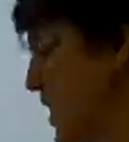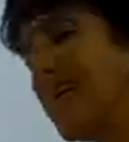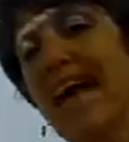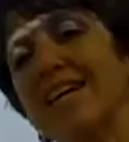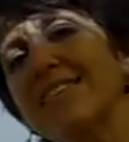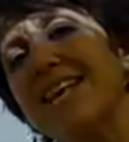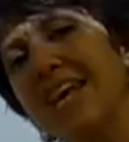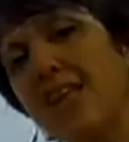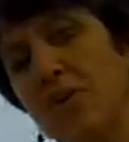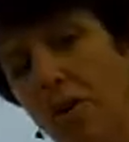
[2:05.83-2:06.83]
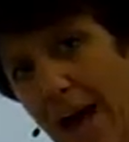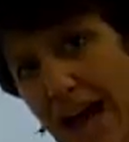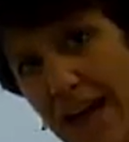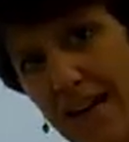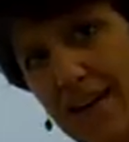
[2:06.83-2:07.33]
of it as in the
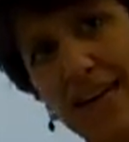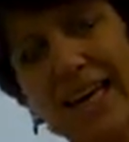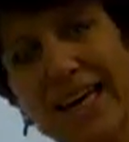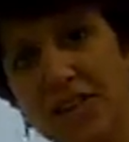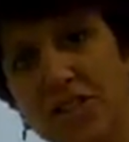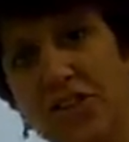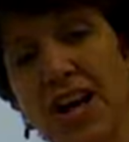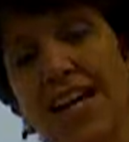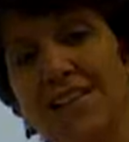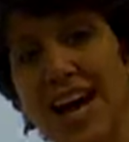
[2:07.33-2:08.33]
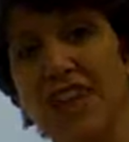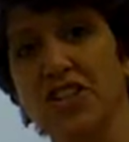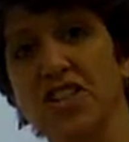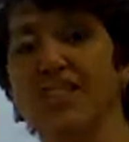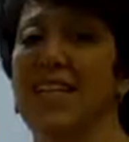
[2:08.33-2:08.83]
way. Introns
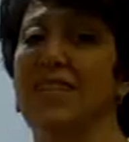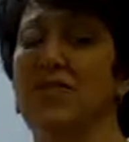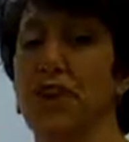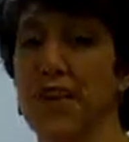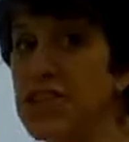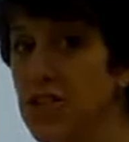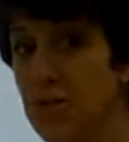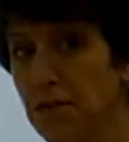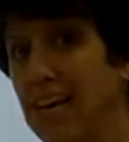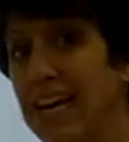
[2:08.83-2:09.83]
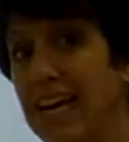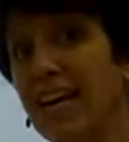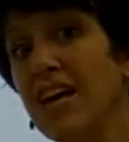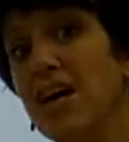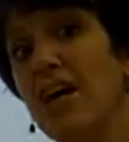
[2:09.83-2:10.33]
actually stands for
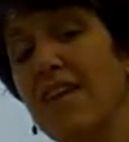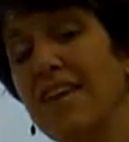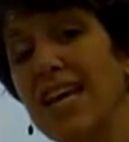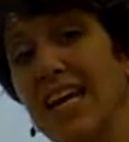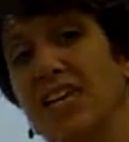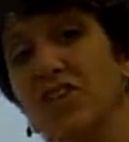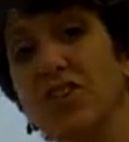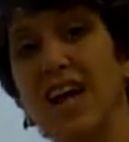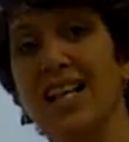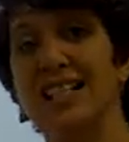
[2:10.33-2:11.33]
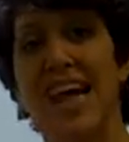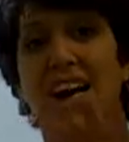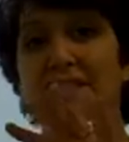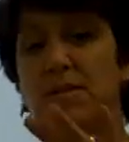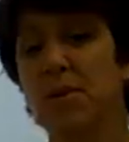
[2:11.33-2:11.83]
intervening. The introns
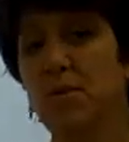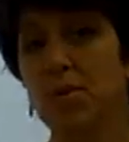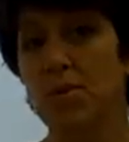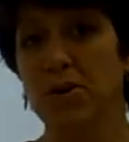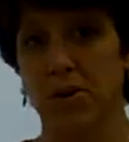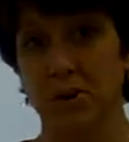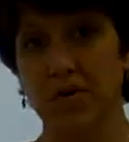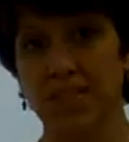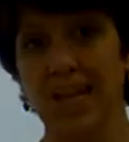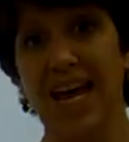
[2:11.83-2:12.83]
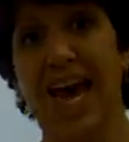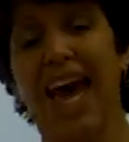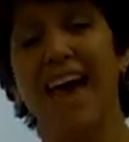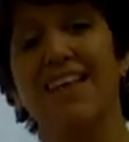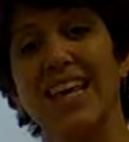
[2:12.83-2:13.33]
have to be removed,
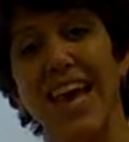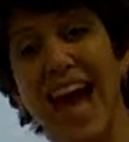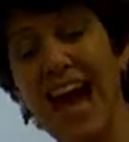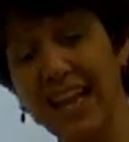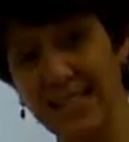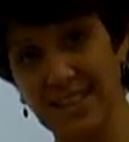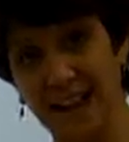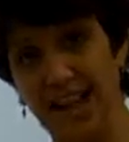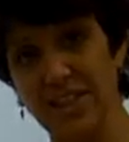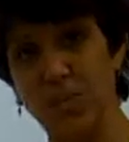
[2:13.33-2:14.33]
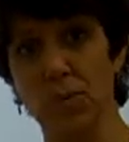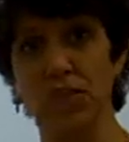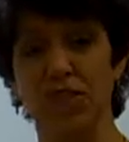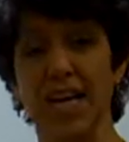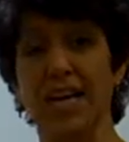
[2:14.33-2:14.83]
and the exons,
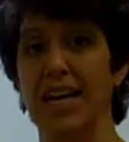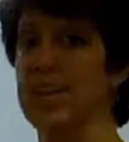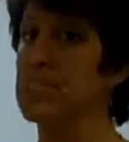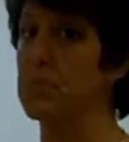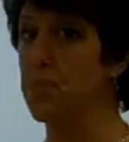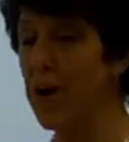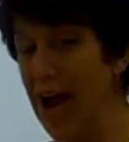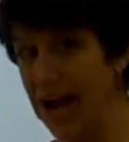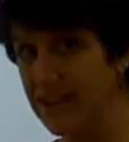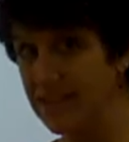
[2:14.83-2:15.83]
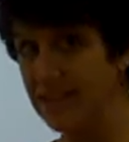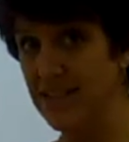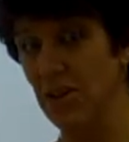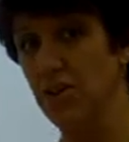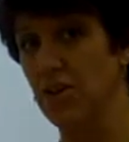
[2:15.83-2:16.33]
which get
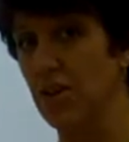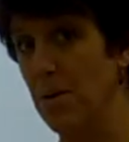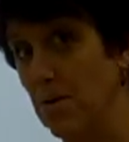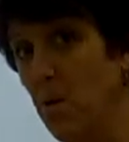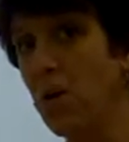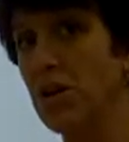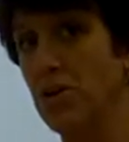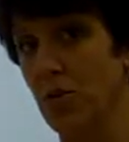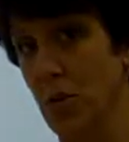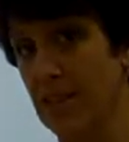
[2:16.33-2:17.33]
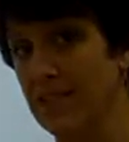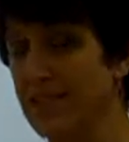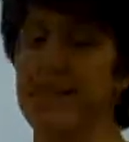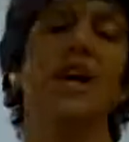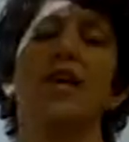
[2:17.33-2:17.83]
expressed, those are the important
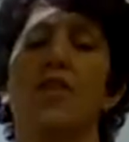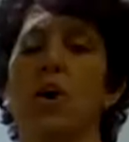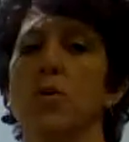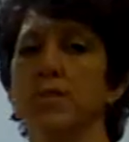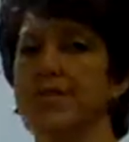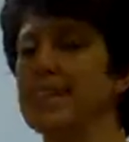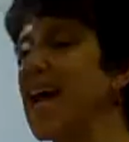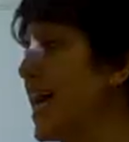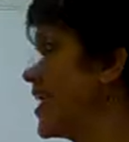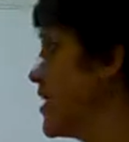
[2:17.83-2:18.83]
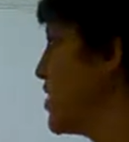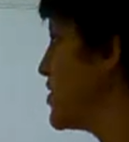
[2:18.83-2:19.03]
ones, those stay.